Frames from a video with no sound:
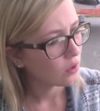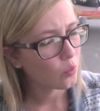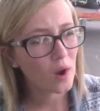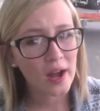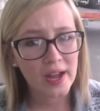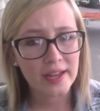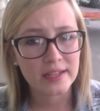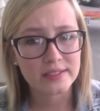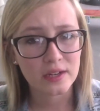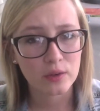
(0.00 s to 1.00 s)
why
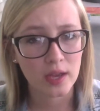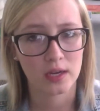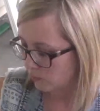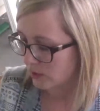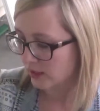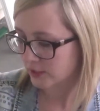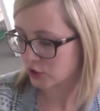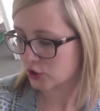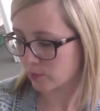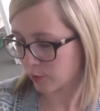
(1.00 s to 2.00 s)
is that okay?
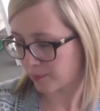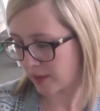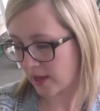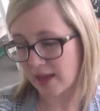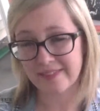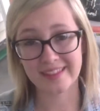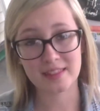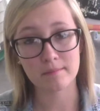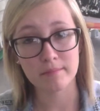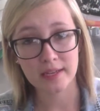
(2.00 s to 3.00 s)
Relationship with Pet and like
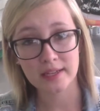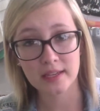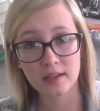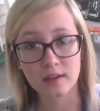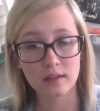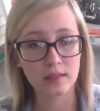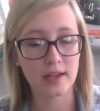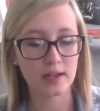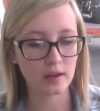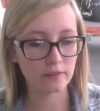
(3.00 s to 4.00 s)
the meaning
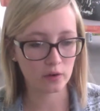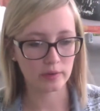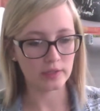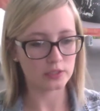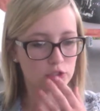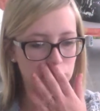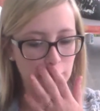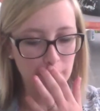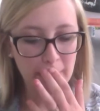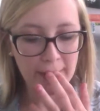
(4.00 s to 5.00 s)
like of our
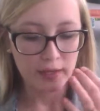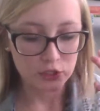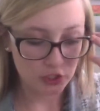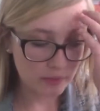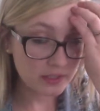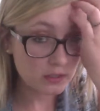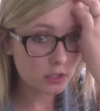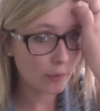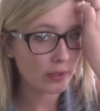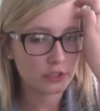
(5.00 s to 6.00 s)
relationship. She means
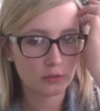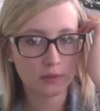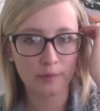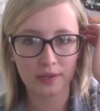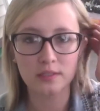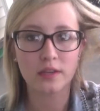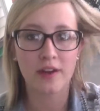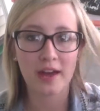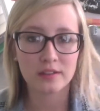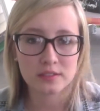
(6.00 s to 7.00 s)
so much to me because I've
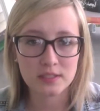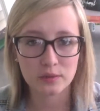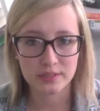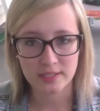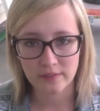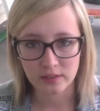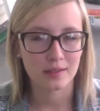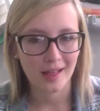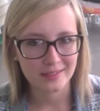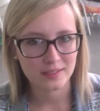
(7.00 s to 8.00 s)
had her since I was seven. A
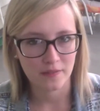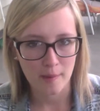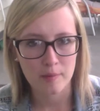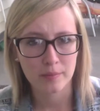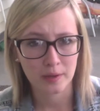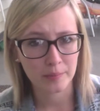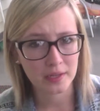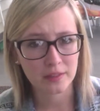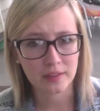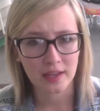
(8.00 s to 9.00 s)
lot of stuff happened, but a
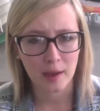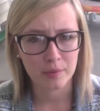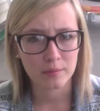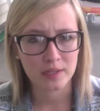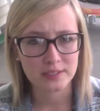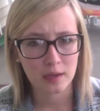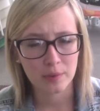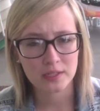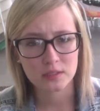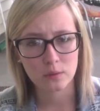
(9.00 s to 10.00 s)
big thing happened. My dad
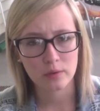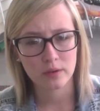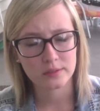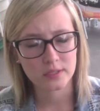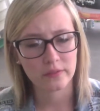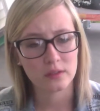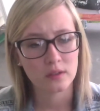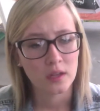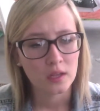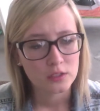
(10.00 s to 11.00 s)
passed away when I was seven,
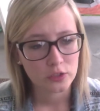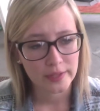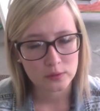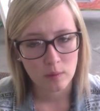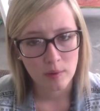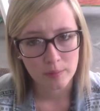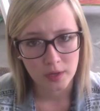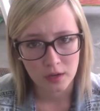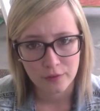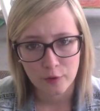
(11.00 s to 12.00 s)
so that's why my mom
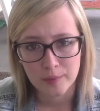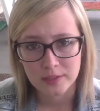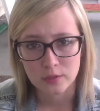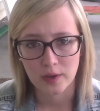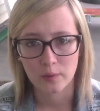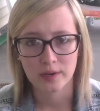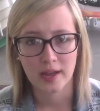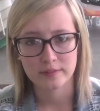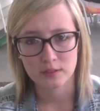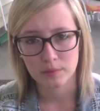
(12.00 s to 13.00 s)
got her for me, so that I would
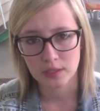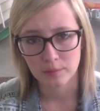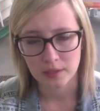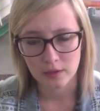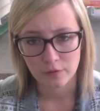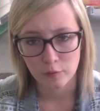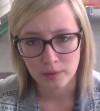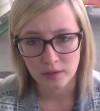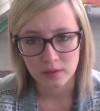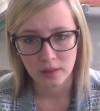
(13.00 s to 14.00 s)
have somebody to be there for
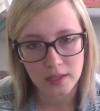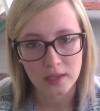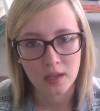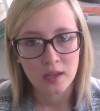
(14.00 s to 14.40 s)
me, like